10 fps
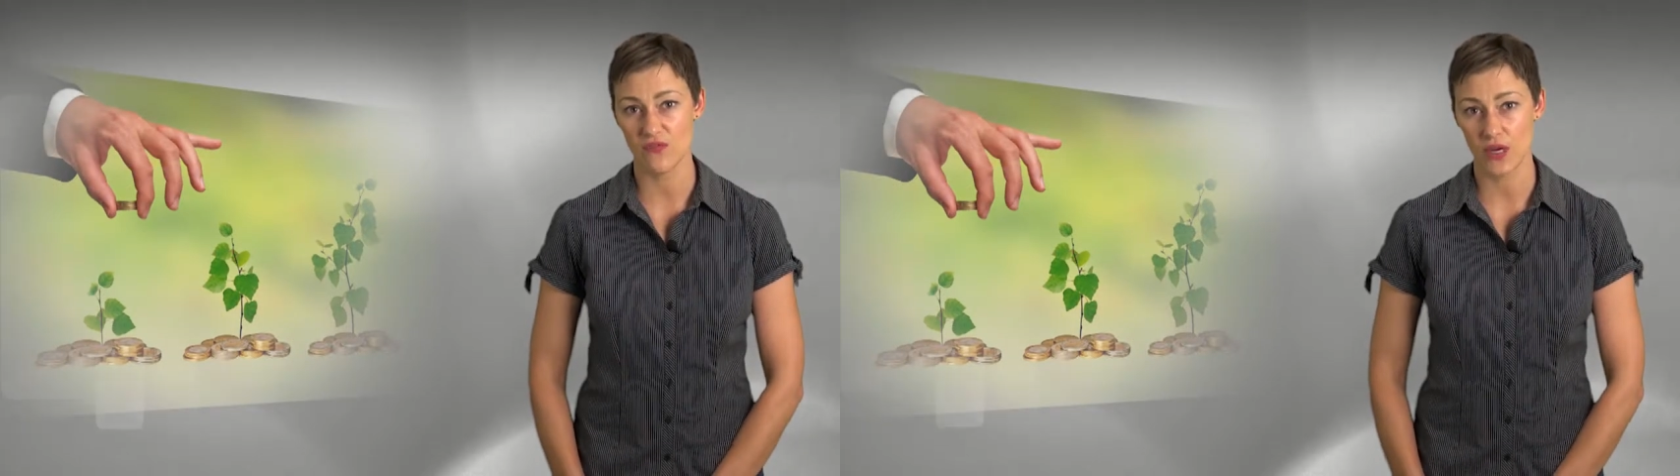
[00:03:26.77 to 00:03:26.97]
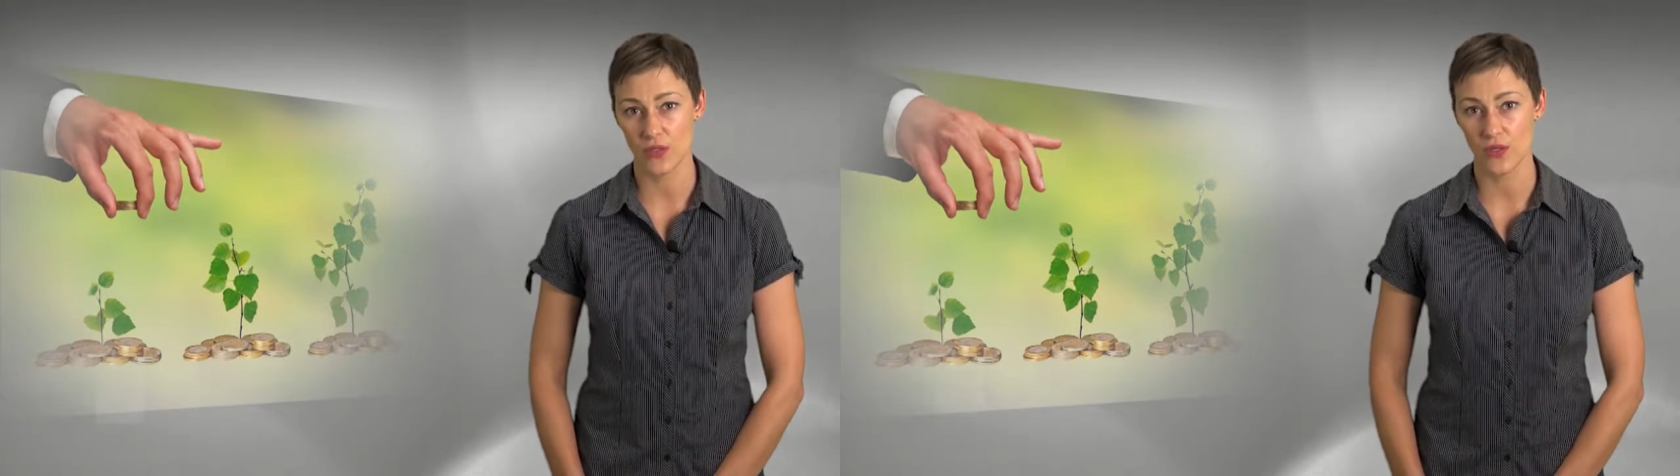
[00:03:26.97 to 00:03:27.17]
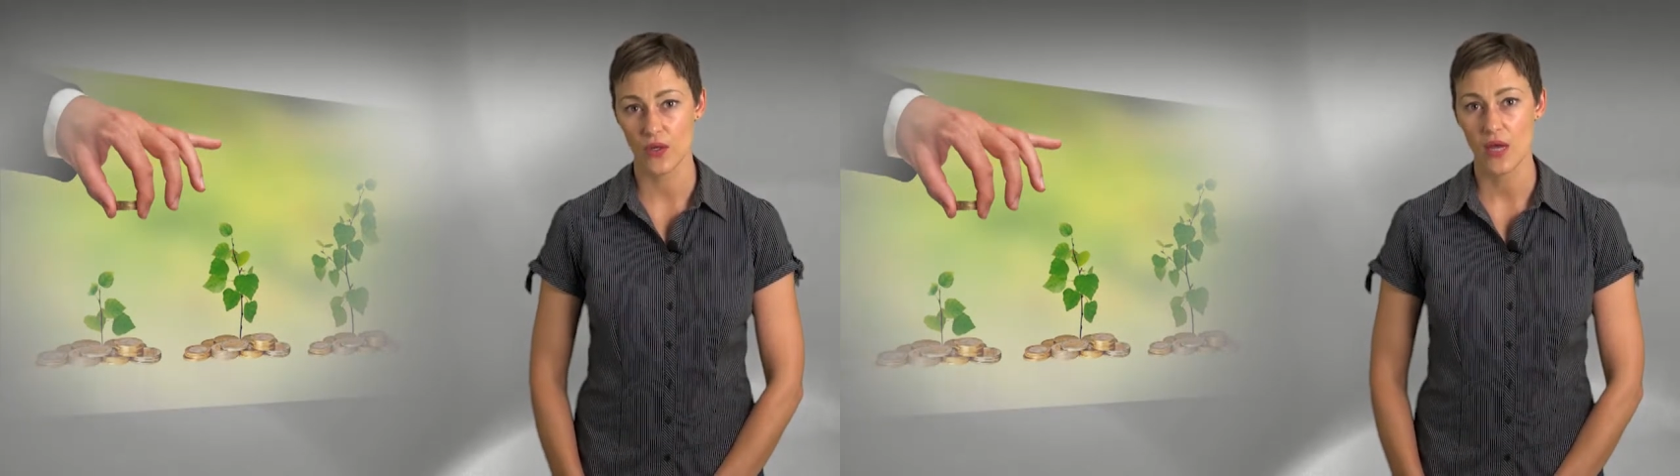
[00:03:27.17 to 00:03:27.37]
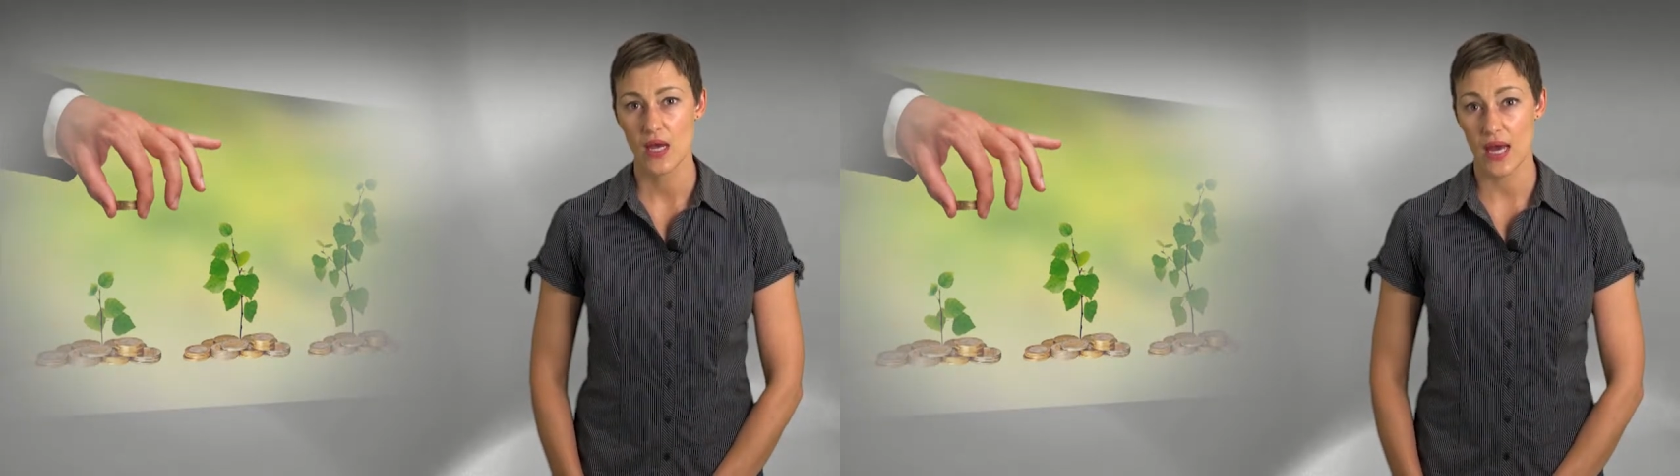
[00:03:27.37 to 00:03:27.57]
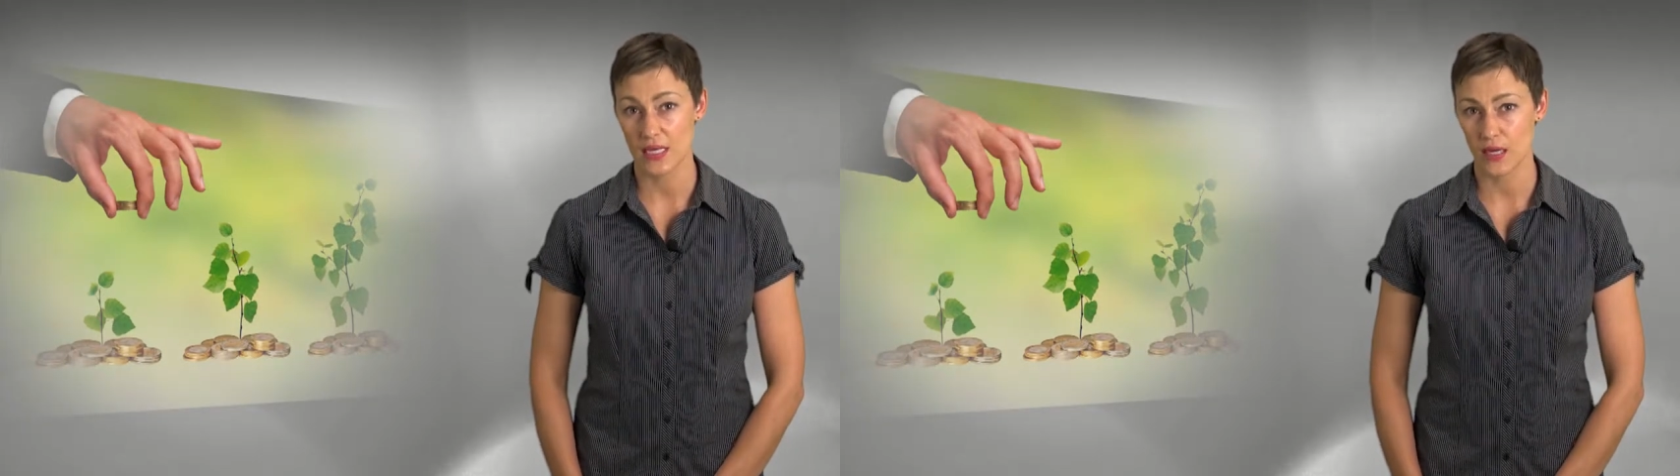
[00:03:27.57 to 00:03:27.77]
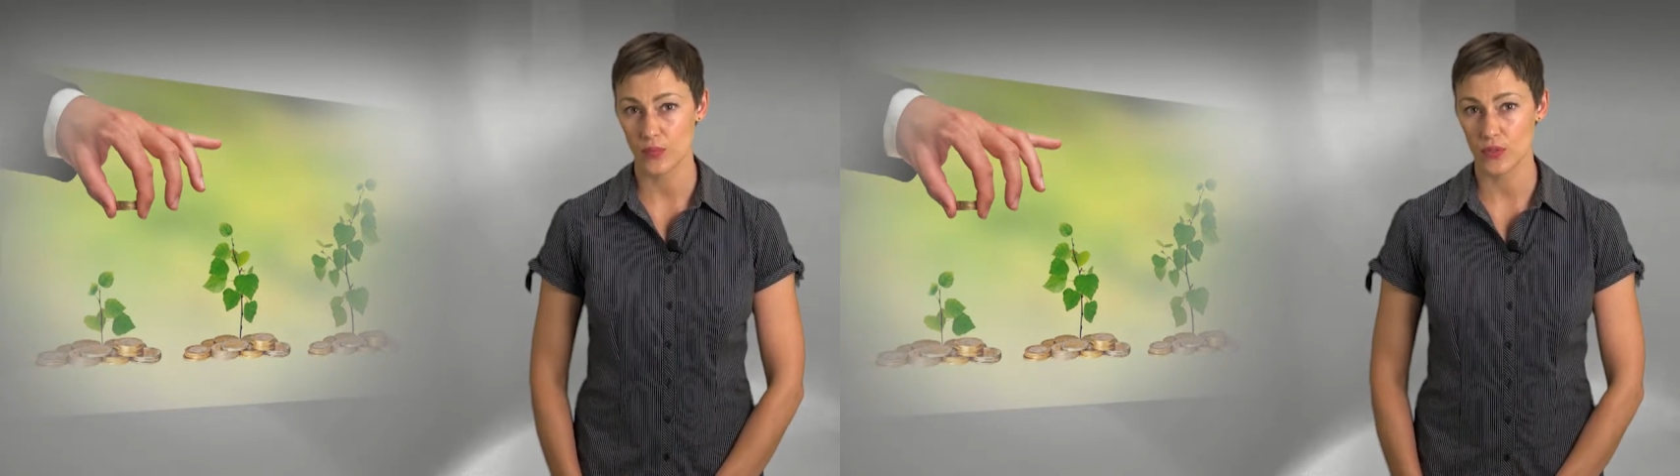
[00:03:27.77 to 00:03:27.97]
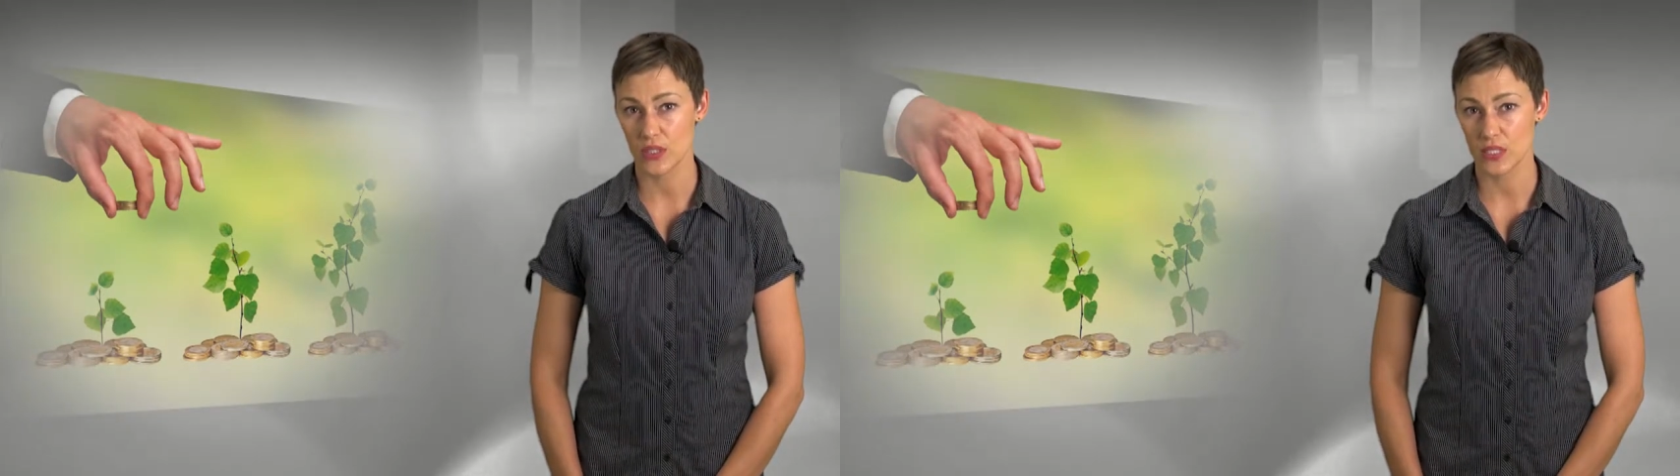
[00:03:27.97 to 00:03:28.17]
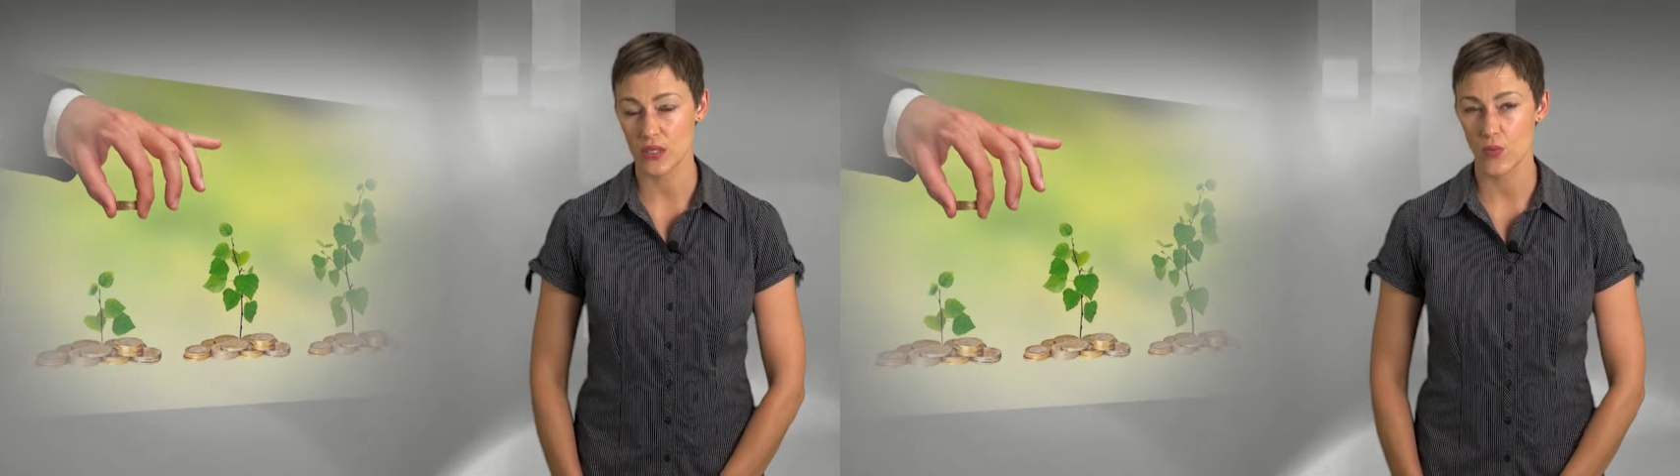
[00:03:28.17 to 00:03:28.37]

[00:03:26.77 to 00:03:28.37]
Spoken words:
value and outputs,